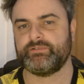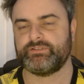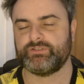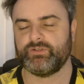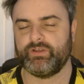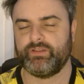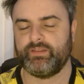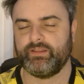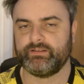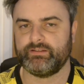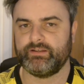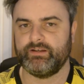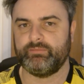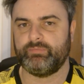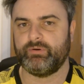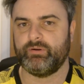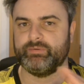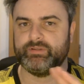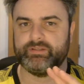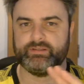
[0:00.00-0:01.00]
so I think they're
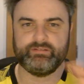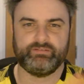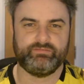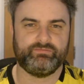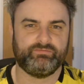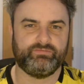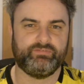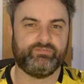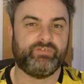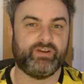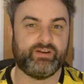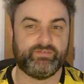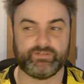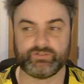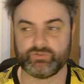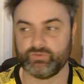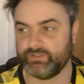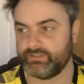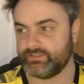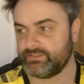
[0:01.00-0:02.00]
probably the
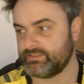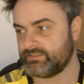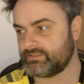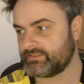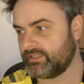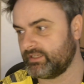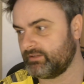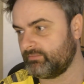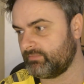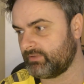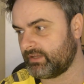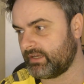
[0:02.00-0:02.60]
favourites going into this game